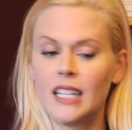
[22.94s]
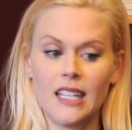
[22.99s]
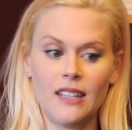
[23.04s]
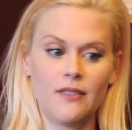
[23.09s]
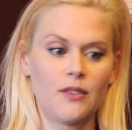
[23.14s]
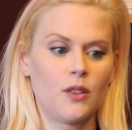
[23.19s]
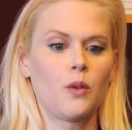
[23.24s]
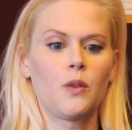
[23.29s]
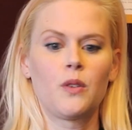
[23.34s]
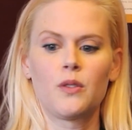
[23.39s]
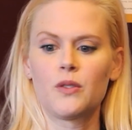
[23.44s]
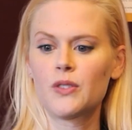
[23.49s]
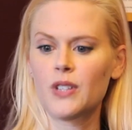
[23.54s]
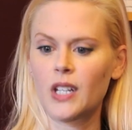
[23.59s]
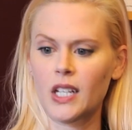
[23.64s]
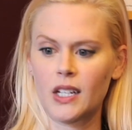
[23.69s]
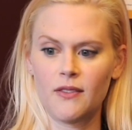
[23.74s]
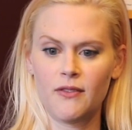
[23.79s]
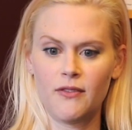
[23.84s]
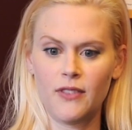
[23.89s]
even though there's
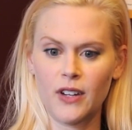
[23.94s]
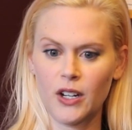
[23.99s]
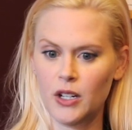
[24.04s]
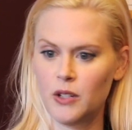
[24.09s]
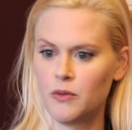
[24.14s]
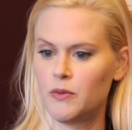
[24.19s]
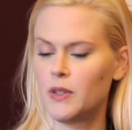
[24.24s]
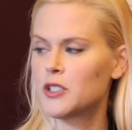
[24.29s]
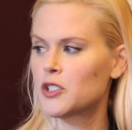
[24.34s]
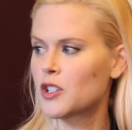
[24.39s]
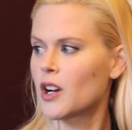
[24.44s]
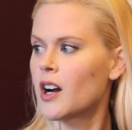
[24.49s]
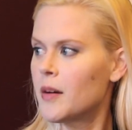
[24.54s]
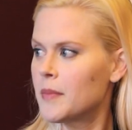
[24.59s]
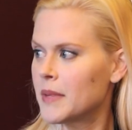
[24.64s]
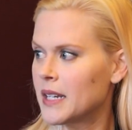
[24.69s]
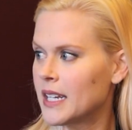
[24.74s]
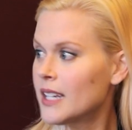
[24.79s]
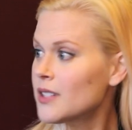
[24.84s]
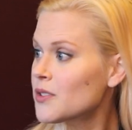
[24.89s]
like a very rich
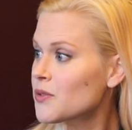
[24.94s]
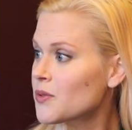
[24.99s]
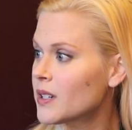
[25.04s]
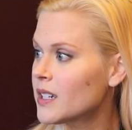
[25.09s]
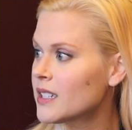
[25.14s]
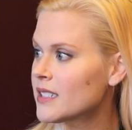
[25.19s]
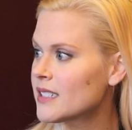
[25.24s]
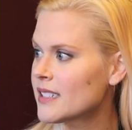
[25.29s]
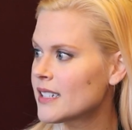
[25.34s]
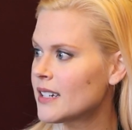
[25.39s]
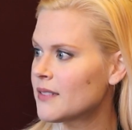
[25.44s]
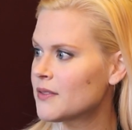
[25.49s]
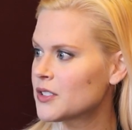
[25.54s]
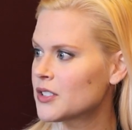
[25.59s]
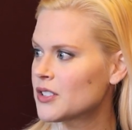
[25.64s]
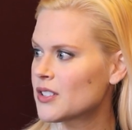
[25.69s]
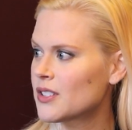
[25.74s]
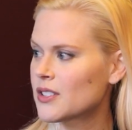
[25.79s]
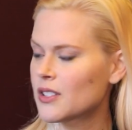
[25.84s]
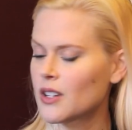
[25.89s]
comedy history to San
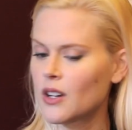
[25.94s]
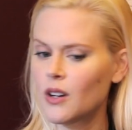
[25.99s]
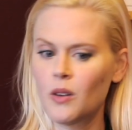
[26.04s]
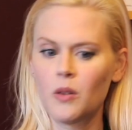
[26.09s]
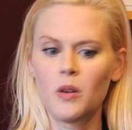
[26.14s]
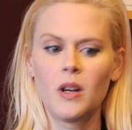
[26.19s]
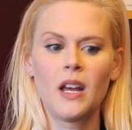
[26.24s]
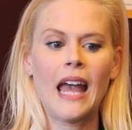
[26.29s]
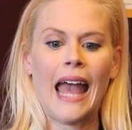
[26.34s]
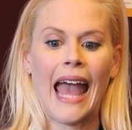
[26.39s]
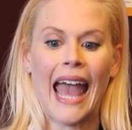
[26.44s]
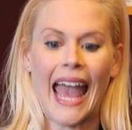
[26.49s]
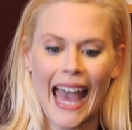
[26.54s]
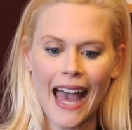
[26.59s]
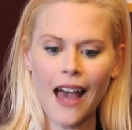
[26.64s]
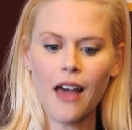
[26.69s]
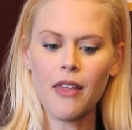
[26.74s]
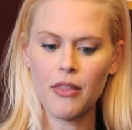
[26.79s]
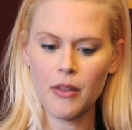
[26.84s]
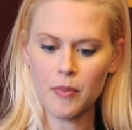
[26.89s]
Francisco,
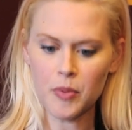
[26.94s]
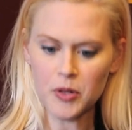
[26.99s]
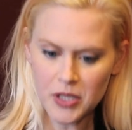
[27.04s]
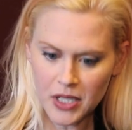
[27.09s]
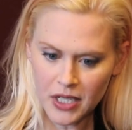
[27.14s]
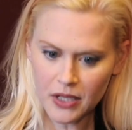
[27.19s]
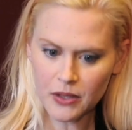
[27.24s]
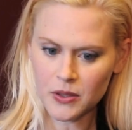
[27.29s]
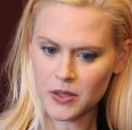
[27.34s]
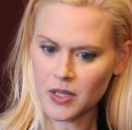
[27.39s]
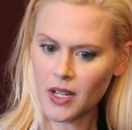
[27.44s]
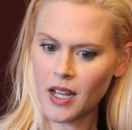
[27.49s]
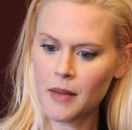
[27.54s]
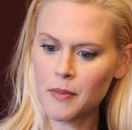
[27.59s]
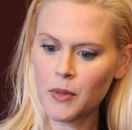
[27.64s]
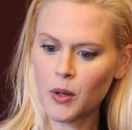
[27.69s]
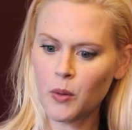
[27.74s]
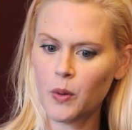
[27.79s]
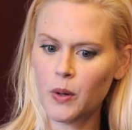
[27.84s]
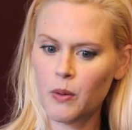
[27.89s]
at the particular
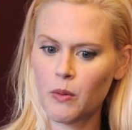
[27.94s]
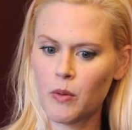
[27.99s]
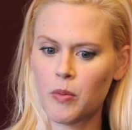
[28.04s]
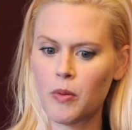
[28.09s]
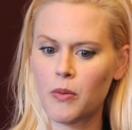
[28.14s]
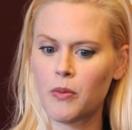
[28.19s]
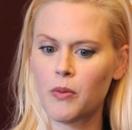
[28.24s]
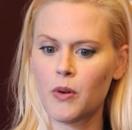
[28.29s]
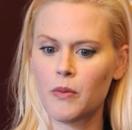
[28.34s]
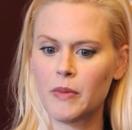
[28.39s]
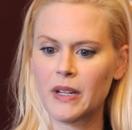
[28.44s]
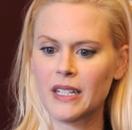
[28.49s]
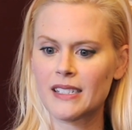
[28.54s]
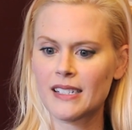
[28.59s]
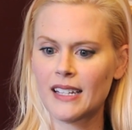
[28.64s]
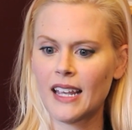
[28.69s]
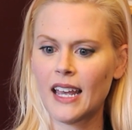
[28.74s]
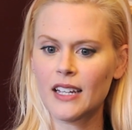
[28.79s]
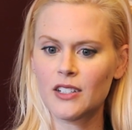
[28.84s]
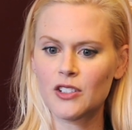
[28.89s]
time that we were performing
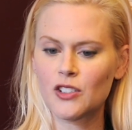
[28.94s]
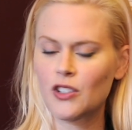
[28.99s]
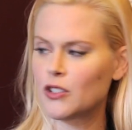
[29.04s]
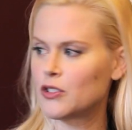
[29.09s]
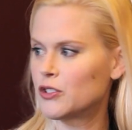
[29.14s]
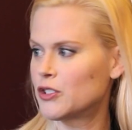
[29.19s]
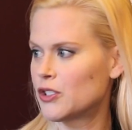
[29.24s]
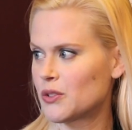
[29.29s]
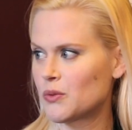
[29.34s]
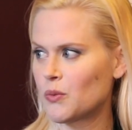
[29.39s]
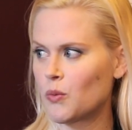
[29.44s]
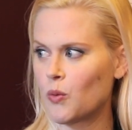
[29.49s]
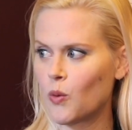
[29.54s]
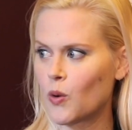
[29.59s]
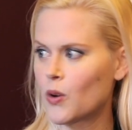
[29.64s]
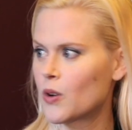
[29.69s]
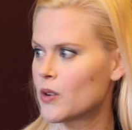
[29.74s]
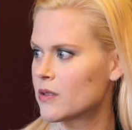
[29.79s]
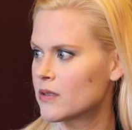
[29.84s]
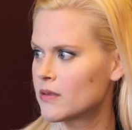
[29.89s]
sketch, there just
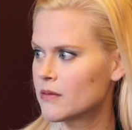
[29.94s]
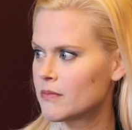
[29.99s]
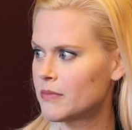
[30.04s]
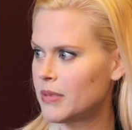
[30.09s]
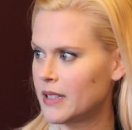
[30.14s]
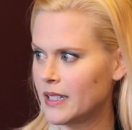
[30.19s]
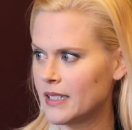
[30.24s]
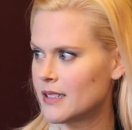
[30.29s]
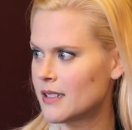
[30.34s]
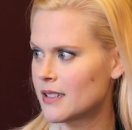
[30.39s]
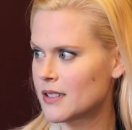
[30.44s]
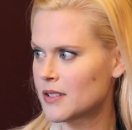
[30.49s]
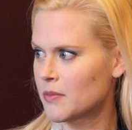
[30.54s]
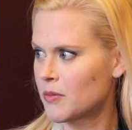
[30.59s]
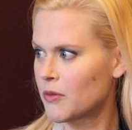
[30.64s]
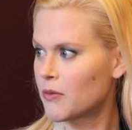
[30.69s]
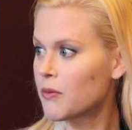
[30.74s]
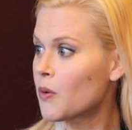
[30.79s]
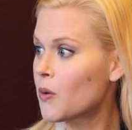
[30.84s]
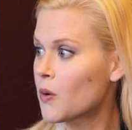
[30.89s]
weren't places to
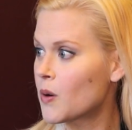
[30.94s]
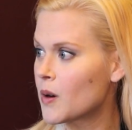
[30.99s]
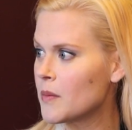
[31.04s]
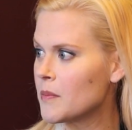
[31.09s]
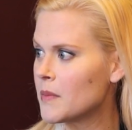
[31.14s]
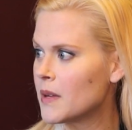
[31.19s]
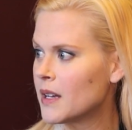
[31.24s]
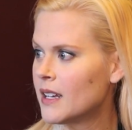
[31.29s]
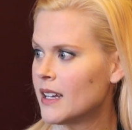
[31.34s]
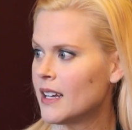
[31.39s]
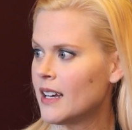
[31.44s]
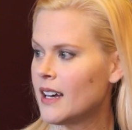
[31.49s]
perform